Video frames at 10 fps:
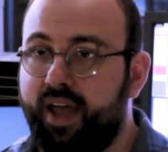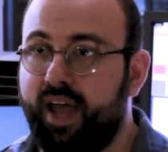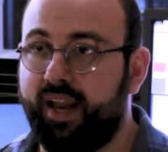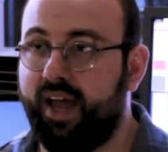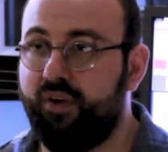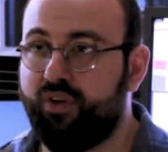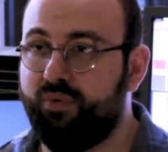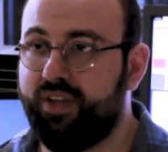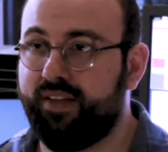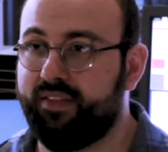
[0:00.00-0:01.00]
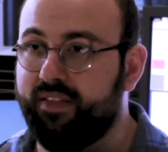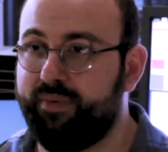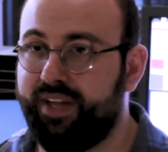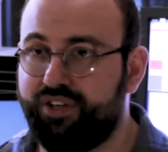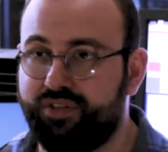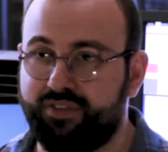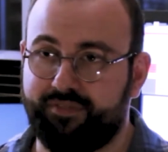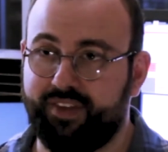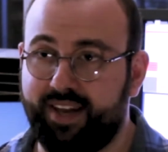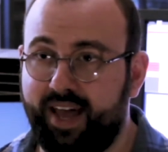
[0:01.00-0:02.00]
and how can we take the limitations of
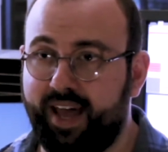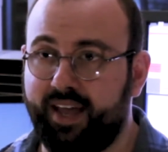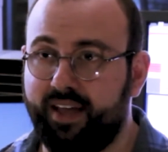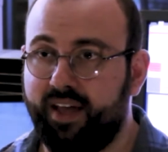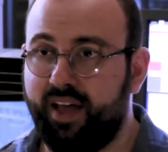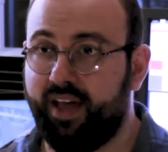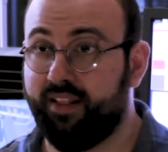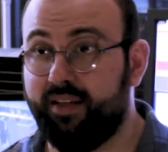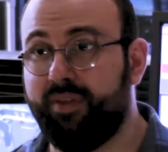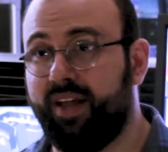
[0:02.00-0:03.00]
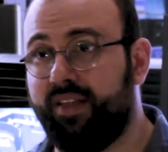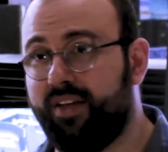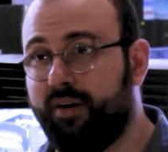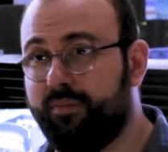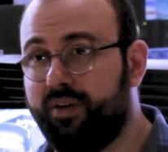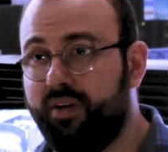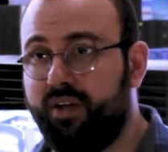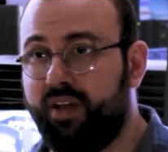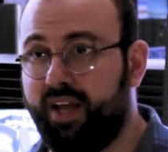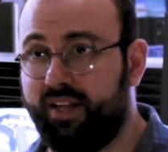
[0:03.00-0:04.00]
today and eliminate them
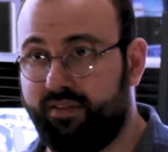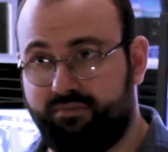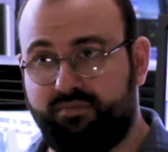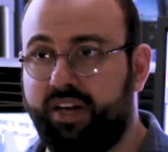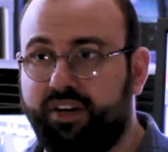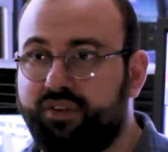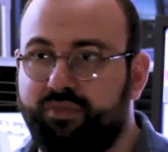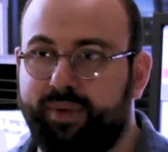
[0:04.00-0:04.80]
in 10 years from